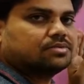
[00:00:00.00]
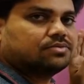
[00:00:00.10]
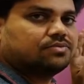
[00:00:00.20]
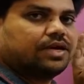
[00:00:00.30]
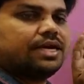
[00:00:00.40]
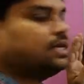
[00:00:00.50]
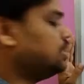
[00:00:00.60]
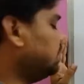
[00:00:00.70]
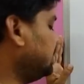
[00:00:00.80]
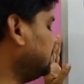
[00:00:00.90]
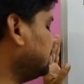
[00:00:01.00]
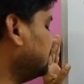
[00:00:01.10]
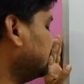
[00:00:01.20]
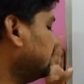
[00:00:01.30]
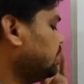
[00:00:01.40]
way it is
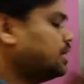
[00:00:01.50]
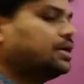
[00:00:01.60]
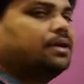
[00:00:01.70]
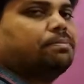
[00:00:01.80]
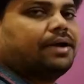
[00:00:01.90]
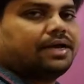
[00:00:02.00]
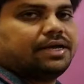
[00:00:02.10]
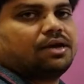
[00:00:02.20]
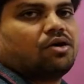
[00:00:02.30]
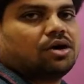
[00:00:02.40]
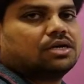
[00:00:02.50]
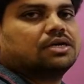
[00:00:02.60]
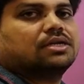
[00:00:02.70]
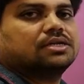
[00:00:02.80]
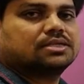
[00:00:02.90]
depending on
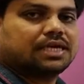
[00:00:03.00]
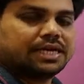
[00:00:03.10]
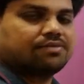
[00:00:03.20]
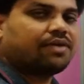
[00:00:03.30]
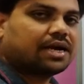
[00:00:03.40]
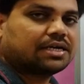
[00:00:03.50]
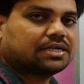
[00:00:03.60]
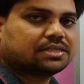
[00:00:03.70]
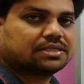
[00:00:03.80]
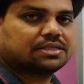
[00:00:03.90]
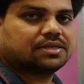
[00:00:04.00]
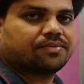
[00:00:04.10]
certain factors.